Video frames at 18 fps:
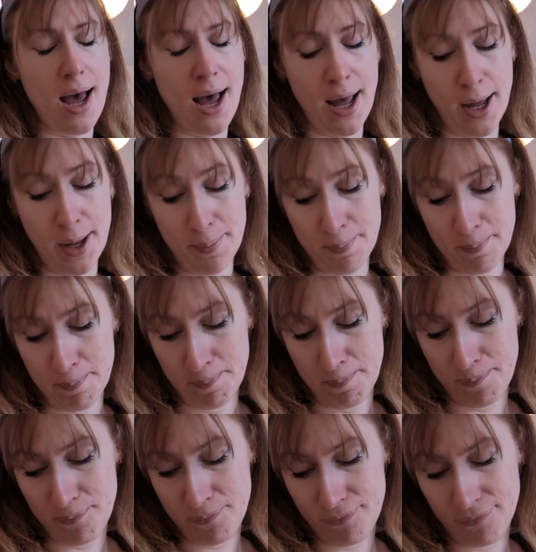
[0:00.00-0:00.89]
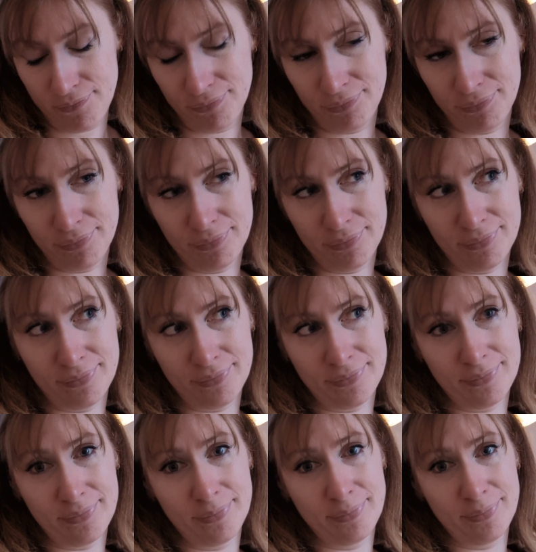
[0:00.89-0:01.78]

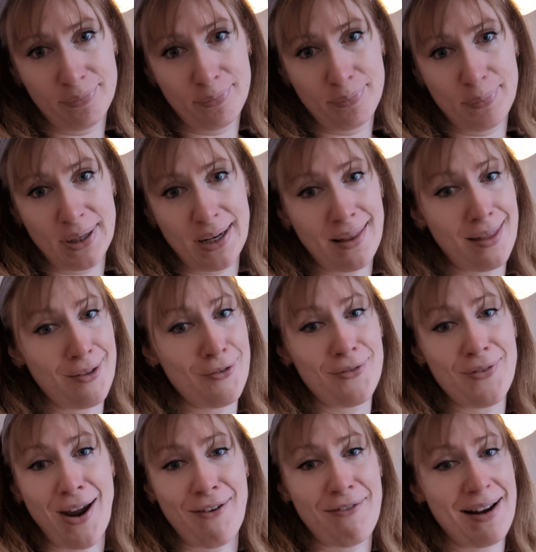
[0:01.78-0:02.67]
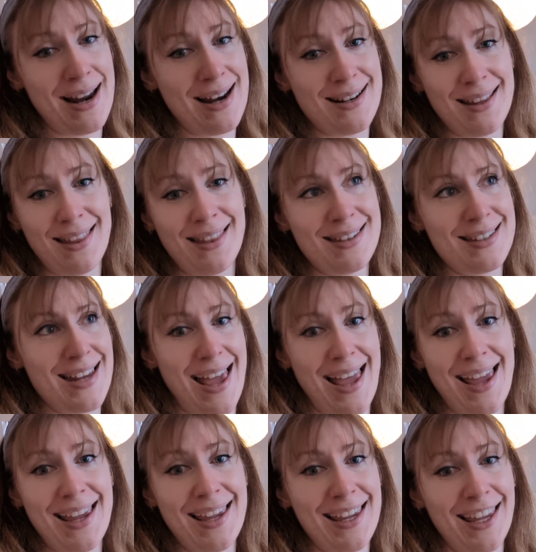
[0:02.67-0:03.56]
But at the very end of the
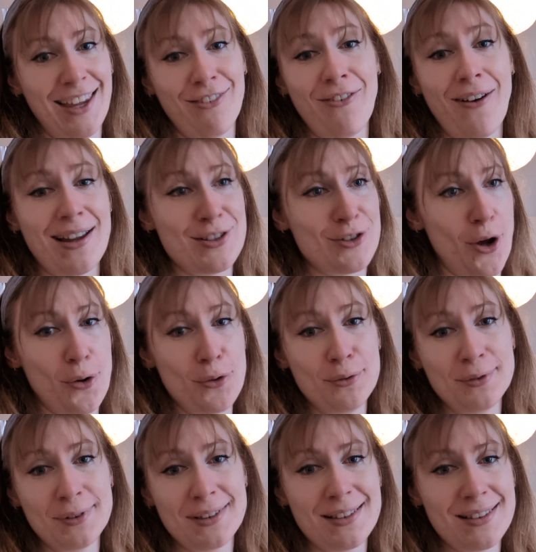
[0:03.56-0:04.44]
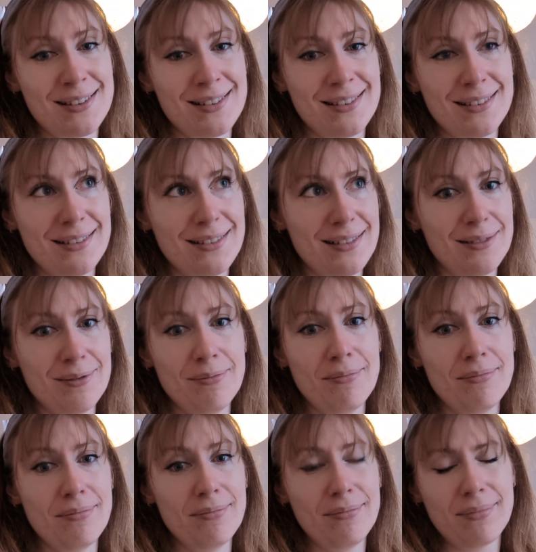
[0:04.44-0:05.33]
day, if I don't,
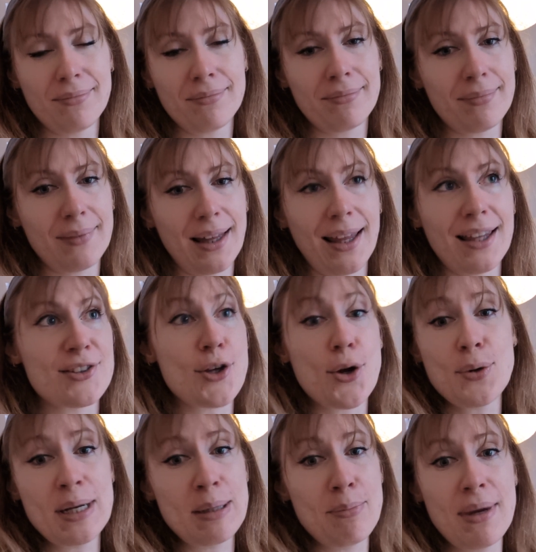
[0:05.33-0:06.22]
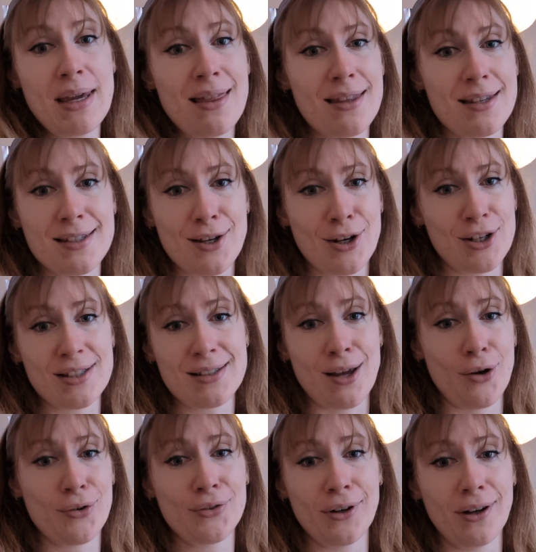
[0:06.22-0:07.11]
it's only me that's going to
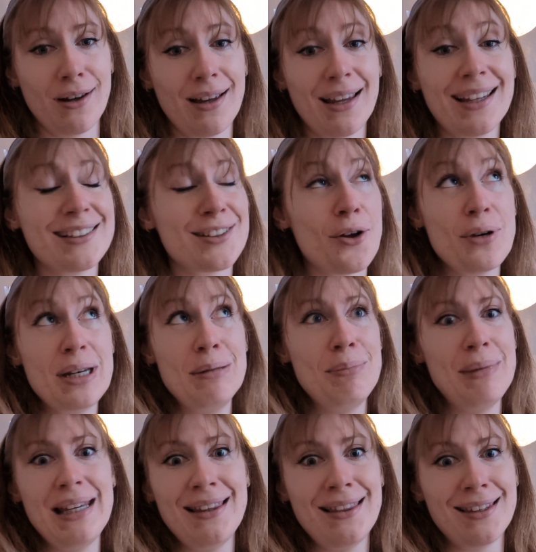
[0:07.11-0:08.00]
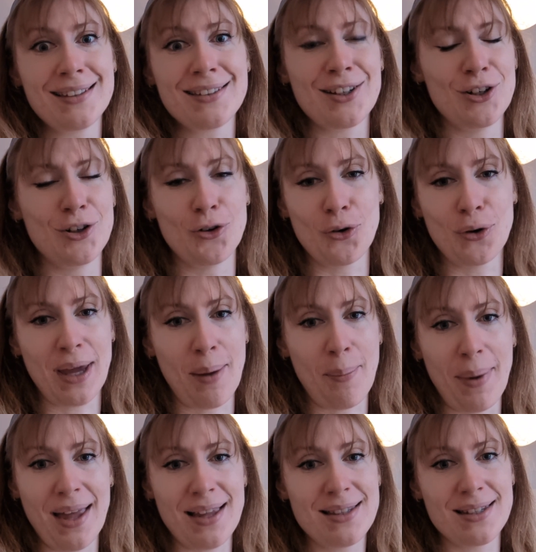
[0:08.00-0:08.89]
suffer. It's only me that's going to not
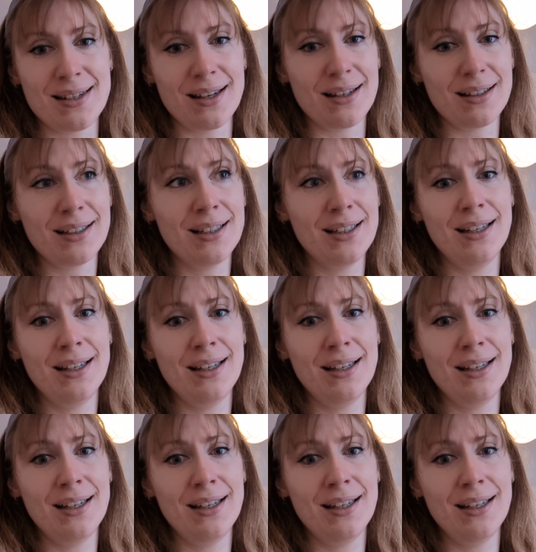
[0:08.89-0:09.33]
get better.